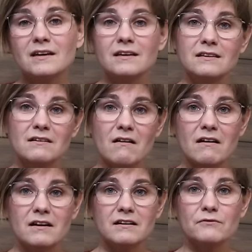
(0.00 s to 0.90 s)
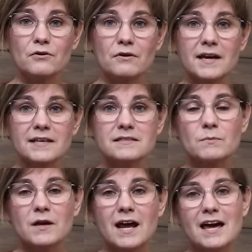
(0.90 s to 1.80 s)
yarn for it,
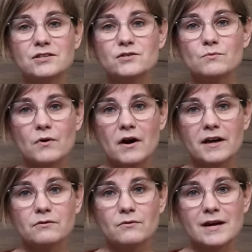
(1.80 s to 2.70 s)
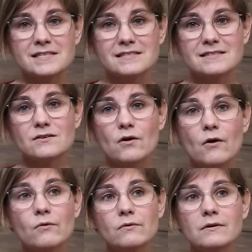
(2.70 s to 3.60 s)
but I had to buy the rest.
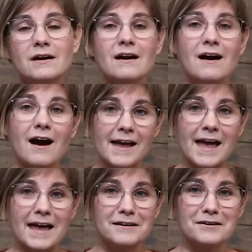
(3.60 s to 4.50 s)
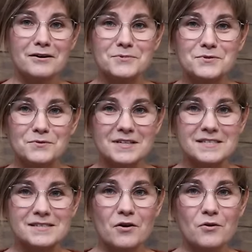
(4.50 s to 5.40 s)
So I ended up doing
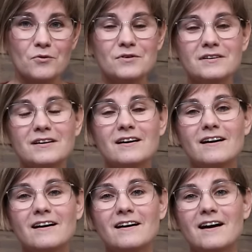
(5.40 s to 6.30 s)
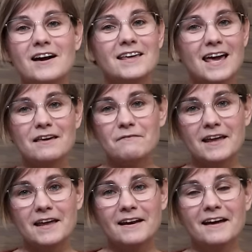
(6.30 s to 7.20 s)
so. I gave
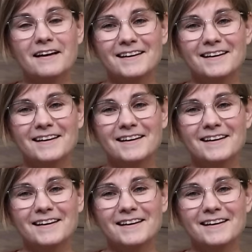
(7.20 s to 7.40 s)
in.